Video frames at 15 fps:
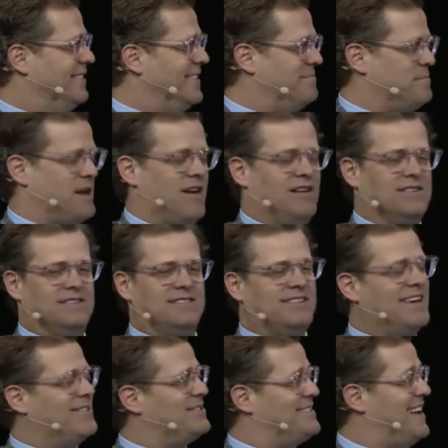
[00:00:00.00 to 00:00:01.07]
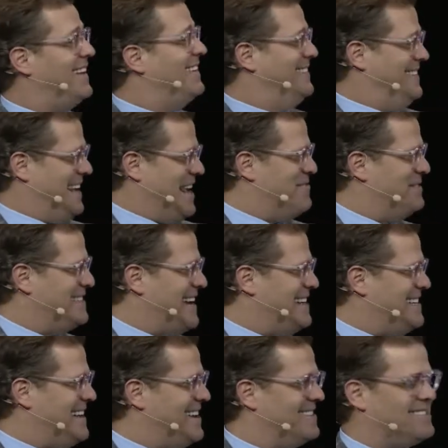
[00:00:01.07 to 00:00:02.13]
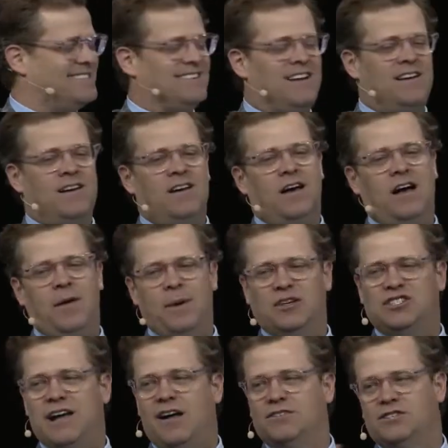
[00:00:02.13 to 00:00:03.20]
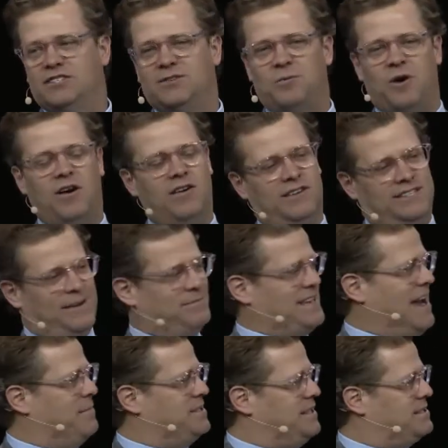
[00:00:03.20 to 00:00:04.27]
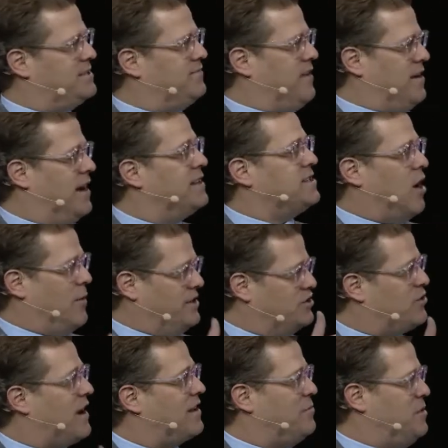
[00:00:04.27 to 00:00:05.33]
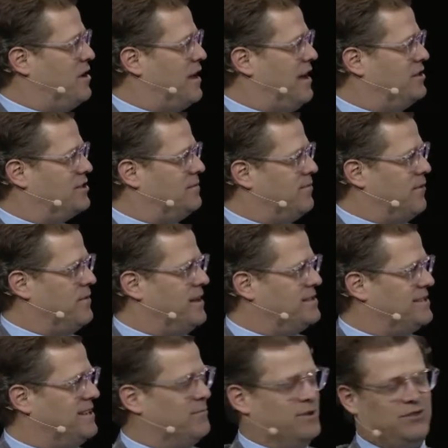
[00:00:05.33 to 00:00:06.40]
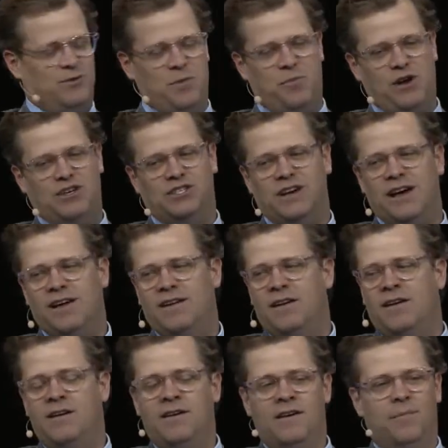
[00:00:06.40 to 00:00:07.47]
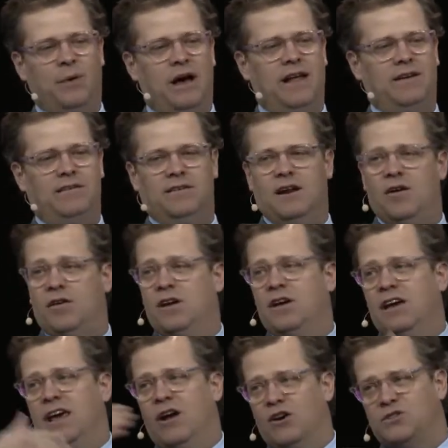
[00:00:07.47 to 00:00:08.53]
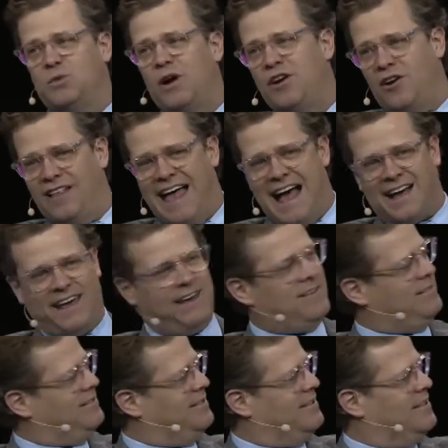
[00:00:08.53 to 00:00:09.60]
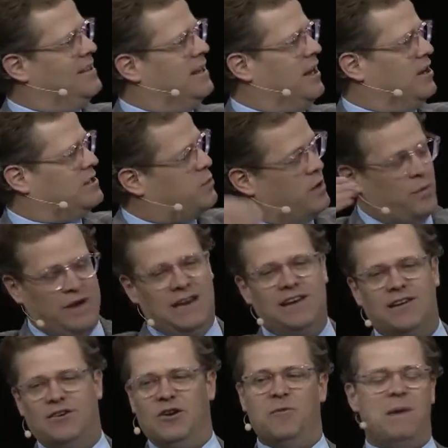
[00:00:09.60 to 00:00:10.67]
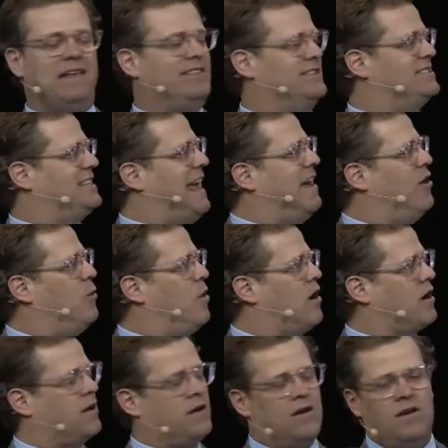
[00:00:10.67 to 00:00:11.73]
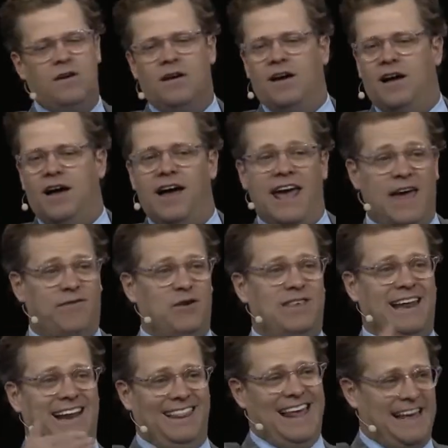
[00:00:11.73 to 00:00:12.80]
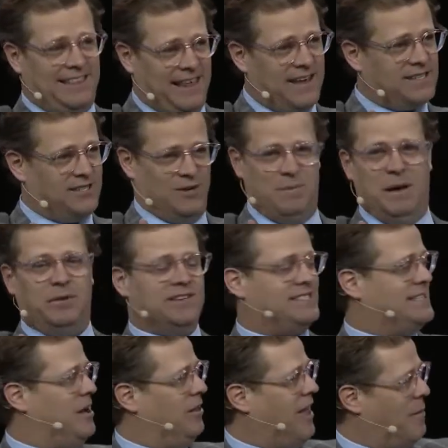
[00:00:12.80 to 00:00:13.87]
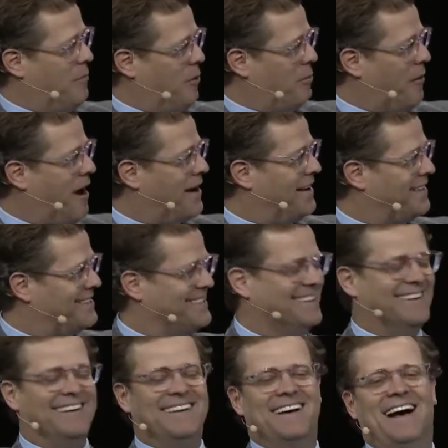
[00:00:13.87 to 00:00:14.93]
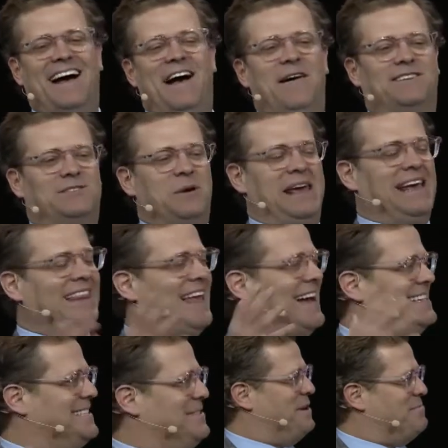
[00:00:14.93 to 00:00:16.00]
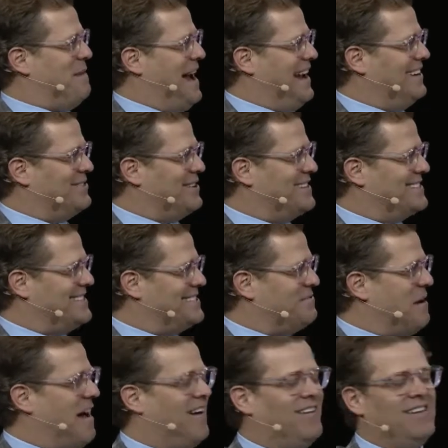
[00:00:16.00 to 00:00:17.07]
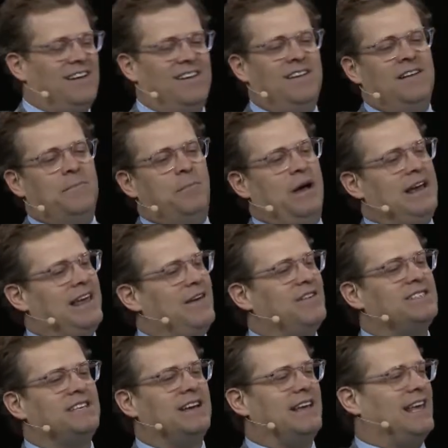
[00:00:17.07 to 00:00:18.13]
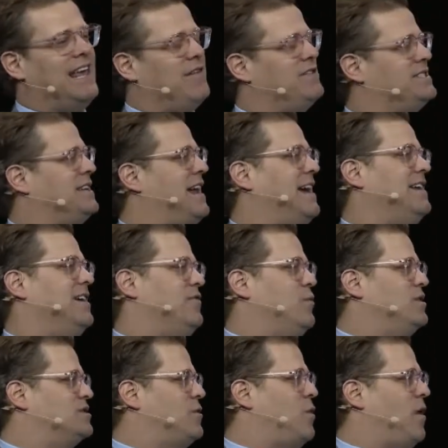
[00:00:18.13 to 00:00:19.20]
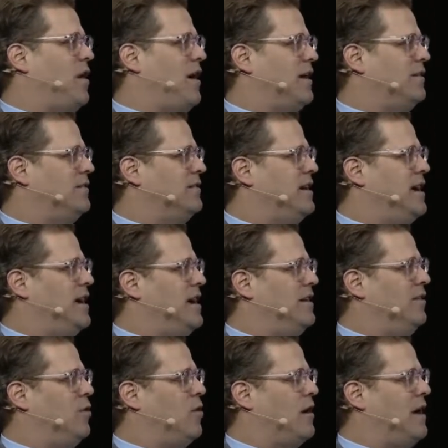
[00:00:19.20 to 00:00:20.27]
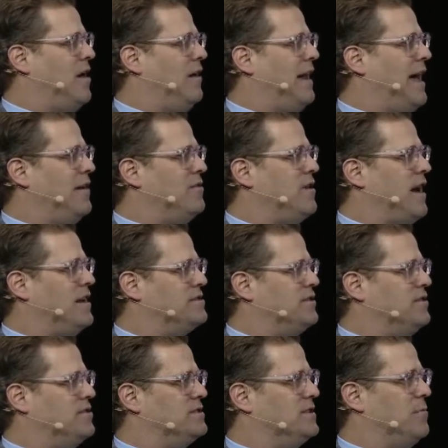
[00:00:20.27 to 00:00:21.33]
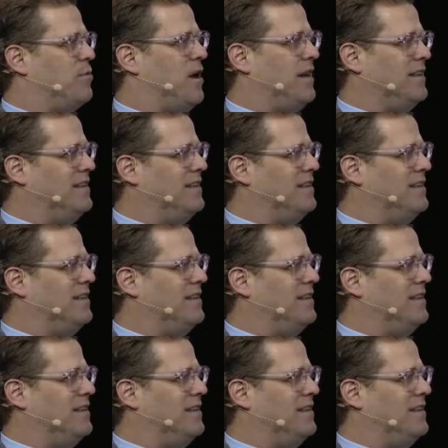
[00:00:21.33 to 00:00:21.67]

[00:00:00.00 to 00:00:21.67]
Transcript: Because, like you said, they give us ideas. Uh, but challenges, were, sometimes it's, it's always direct communication from Vincent, which we appreciate. But, you know, here's where you're lacking. Here's what we need to do to make the scale work. Uh, if you did it like this, you'd be able to sell a lot more products. Uh, so he aligns it my interests as well. But give us, like, give us an idea of what's going on at, at L'Oreal and how you guys are using the product.